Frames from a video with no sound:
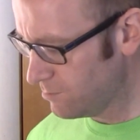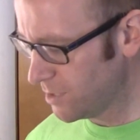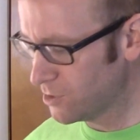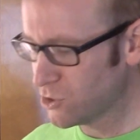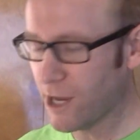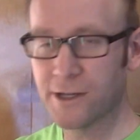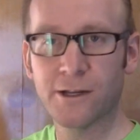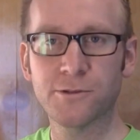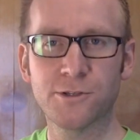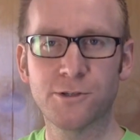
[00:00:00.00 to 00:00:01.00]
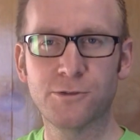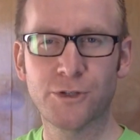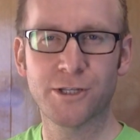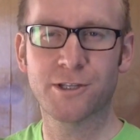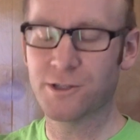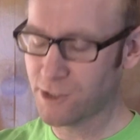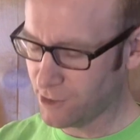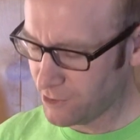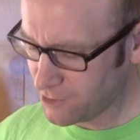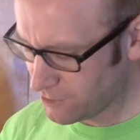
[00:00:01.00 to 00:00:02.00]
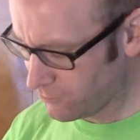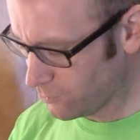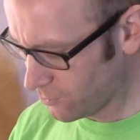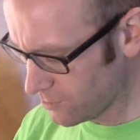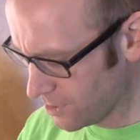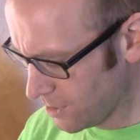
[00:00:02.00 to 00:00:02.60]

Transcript: big shout out to Justin Sullins for